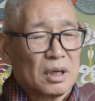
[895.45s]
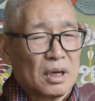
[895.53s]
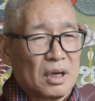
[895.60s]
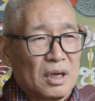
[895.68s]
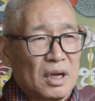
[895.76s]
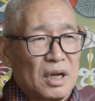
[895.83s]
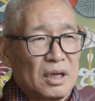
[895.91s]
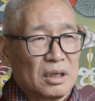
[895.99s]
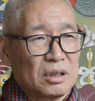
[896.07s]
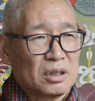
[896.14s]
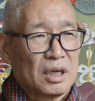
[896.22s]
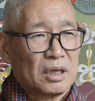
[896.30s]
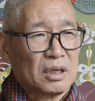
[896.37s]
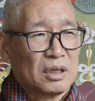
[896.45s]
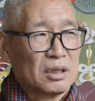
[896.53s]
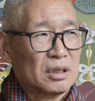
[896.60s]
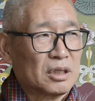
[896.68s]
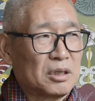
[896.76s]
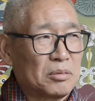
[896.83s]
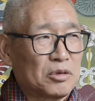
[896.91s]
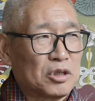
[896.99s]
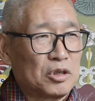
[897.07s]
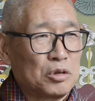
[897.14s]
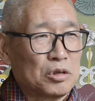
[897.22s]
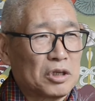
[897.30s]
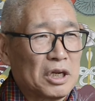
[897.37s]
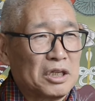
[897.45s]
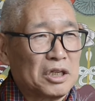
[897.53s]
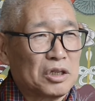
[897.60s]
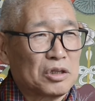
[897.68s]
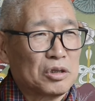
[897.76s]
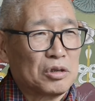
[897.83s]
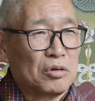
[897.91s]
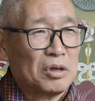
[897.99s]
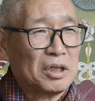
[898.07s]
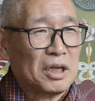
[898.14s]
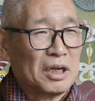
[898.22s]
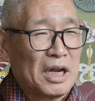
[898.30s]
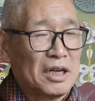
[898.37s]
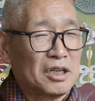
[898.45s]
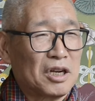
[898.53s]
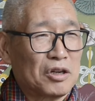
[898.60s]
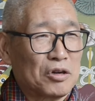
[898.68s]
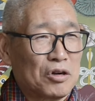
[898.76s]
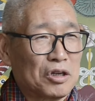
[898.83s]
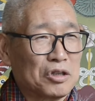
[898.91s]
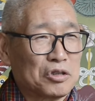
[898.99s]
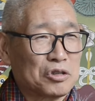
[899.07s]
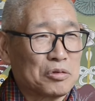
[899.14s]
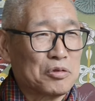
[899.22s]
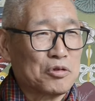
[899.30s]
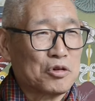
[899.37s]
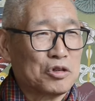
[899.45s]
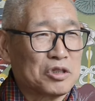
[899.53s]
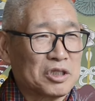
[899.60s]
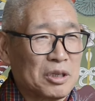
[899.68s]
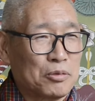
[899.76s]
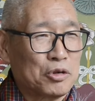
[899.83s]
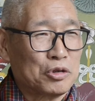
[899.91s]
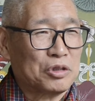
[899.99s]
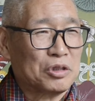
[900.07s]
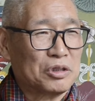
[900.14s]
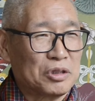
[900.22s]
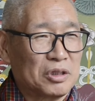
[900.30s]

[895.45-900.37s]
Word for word: and I take uh, whether right or wrong the Supreme Court support.